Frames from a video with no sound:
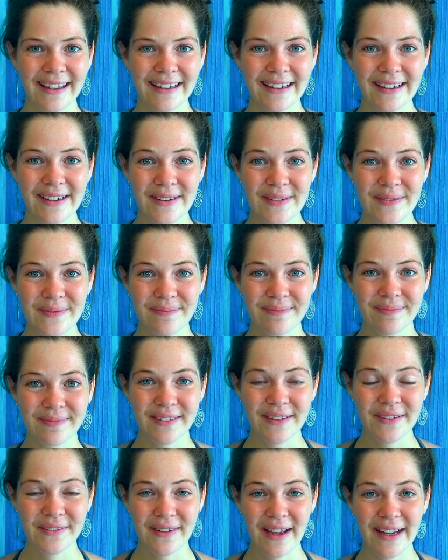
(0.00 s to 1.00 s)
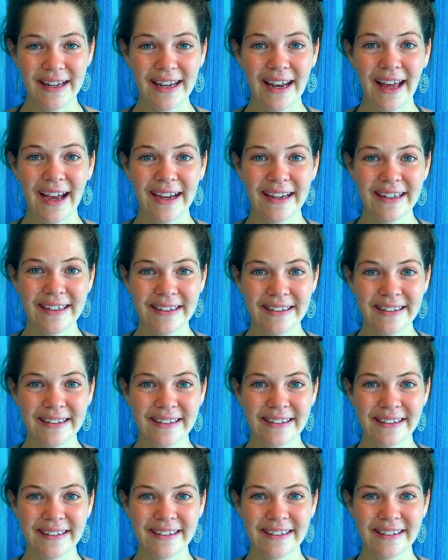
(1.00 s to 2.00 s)
The red line,
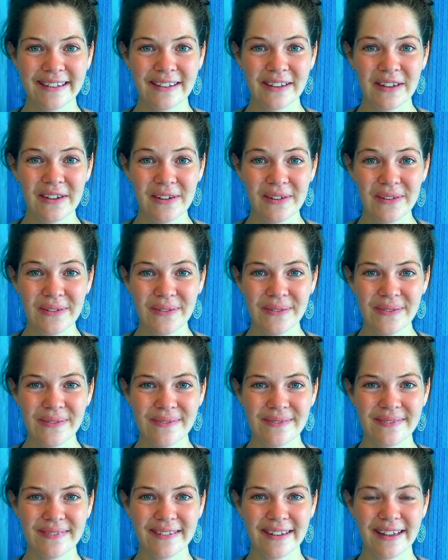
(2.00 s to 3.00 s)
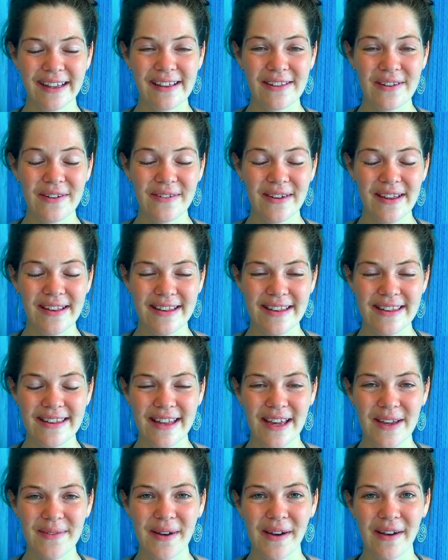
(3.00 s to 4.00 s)
the clue, is always the
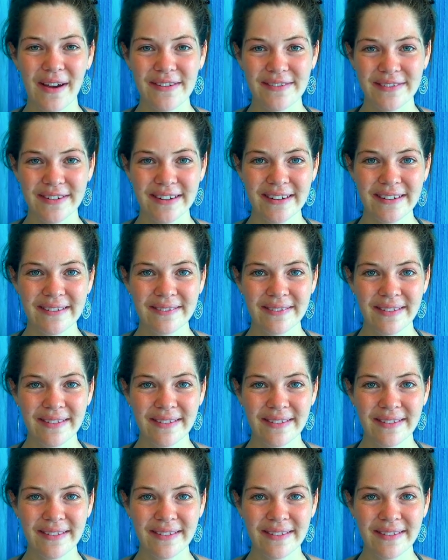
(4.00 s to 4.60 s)
same, however,